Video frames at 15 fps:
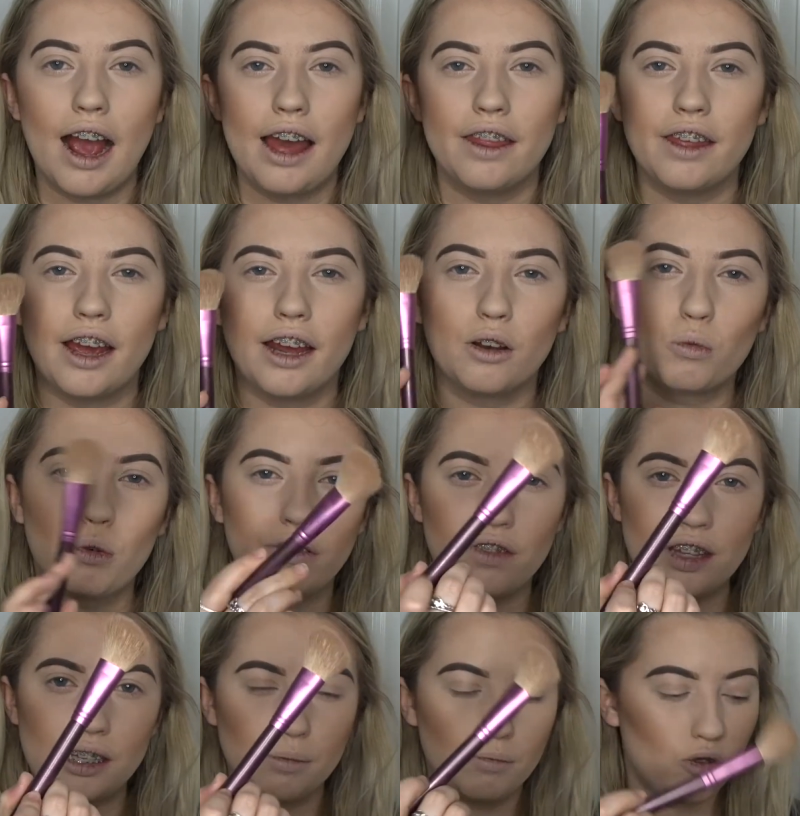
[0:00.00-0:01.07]
And then with
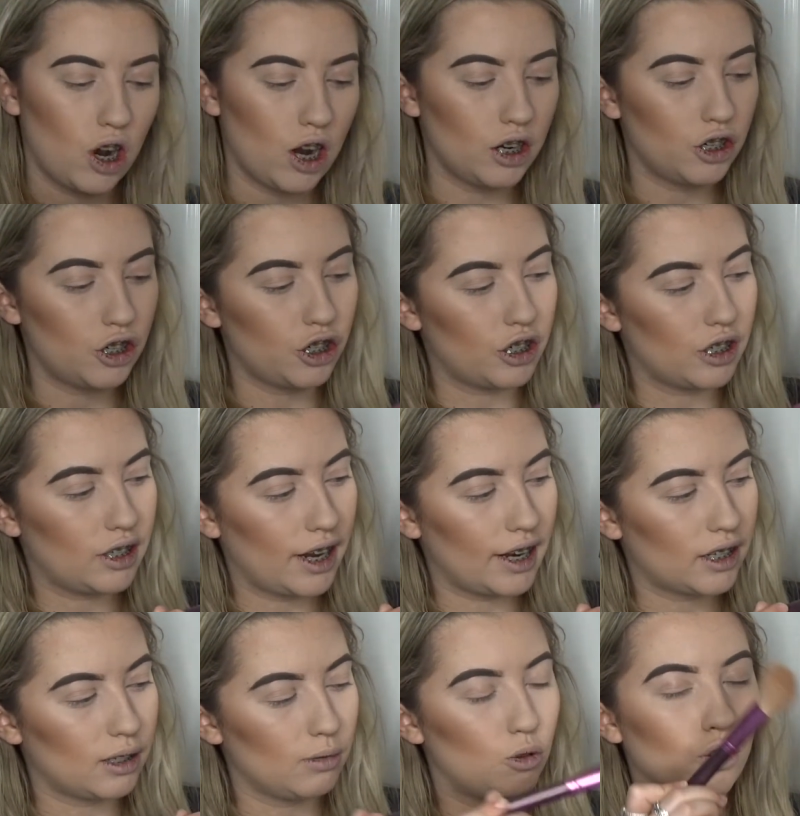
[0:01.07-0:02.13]
this brush, just
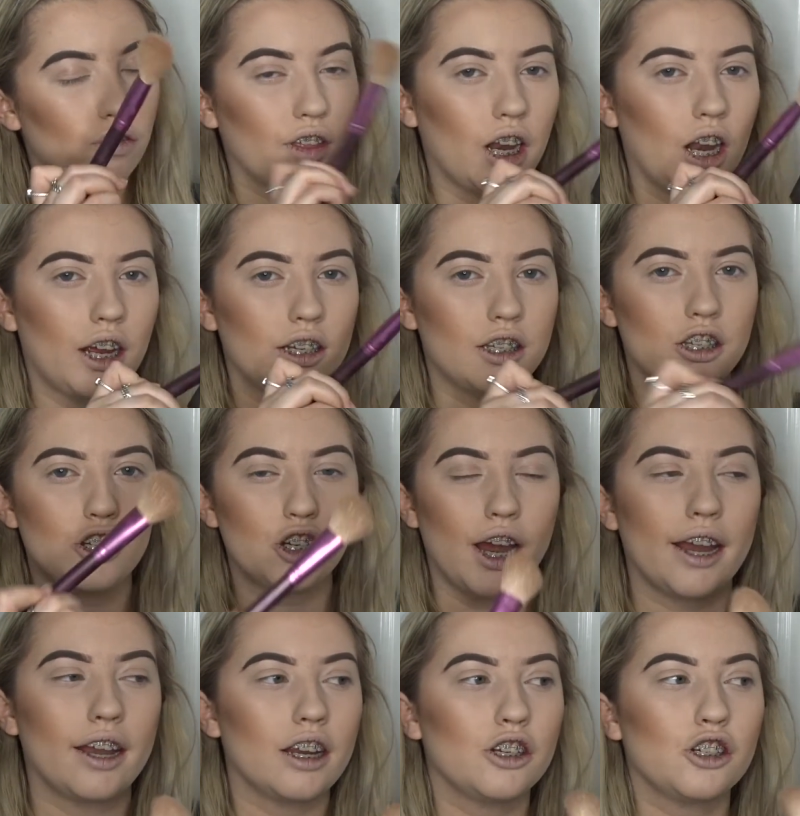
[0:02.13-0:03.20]
take some more of the lighter
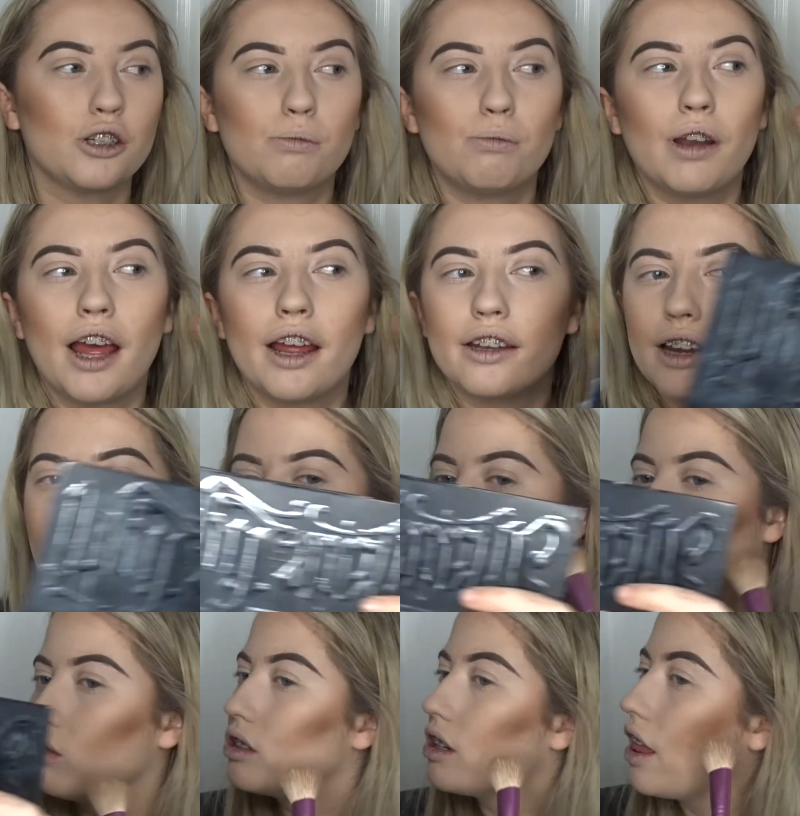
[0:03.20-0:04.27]
shade and just blend
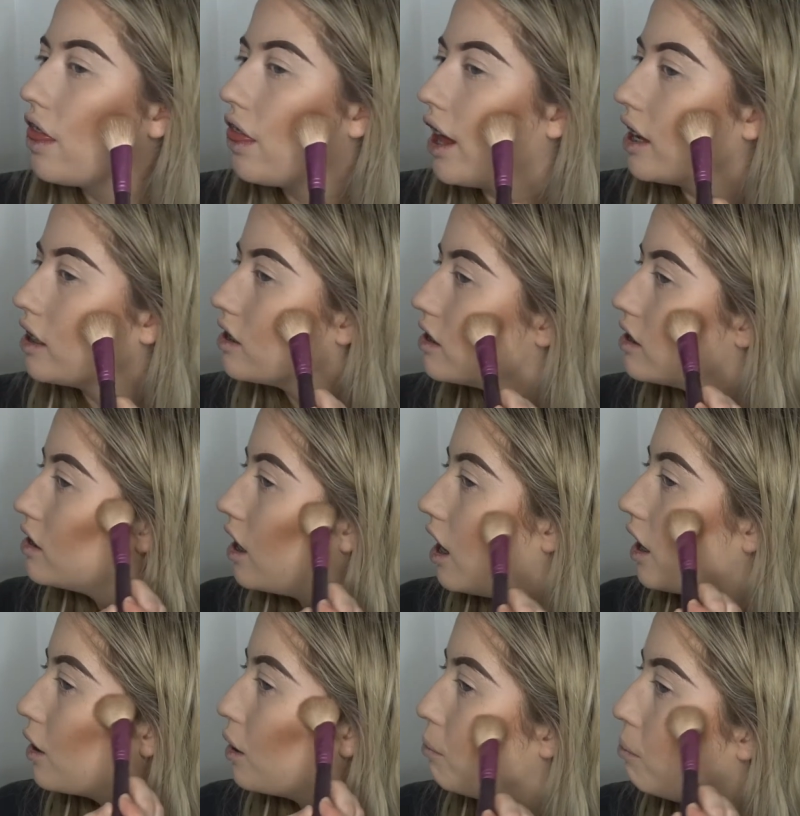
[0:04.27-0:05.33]
out that
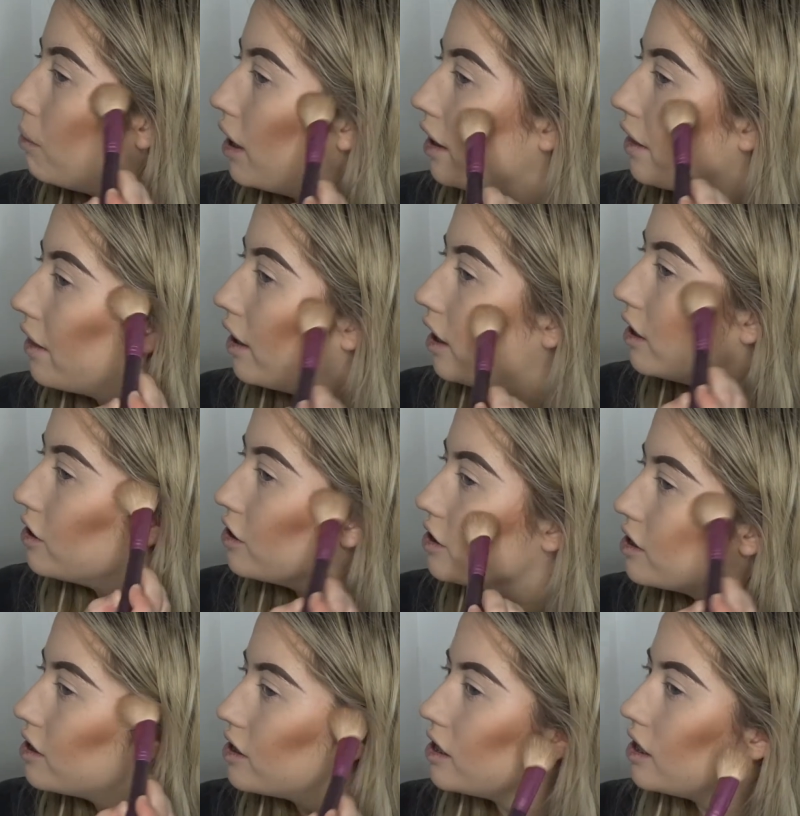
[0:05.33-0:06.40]
darker bit that I
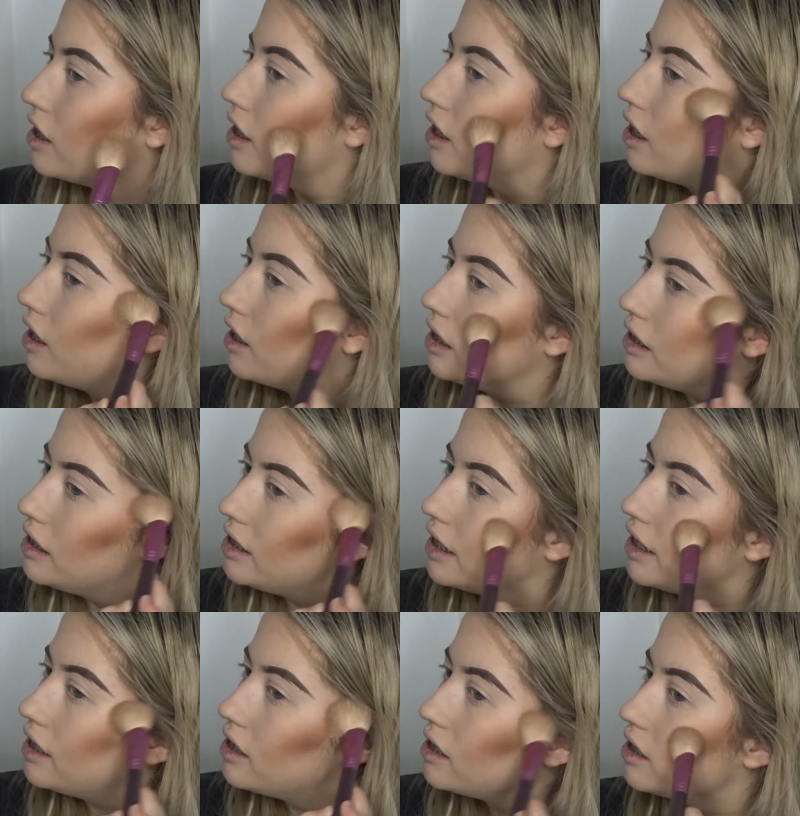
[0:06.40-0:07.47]
just
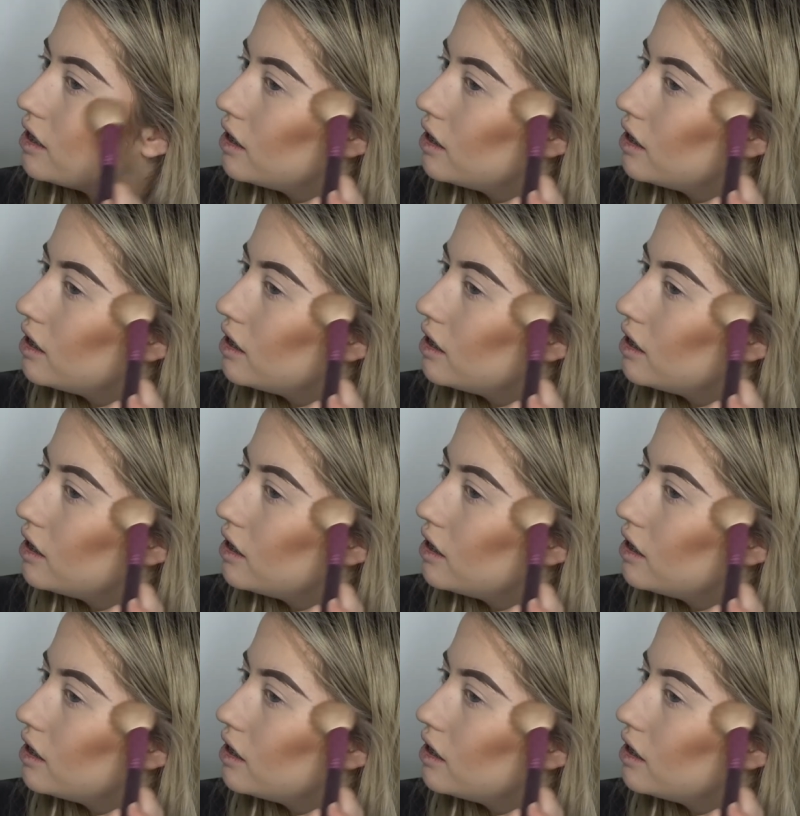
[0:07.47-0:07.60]
did.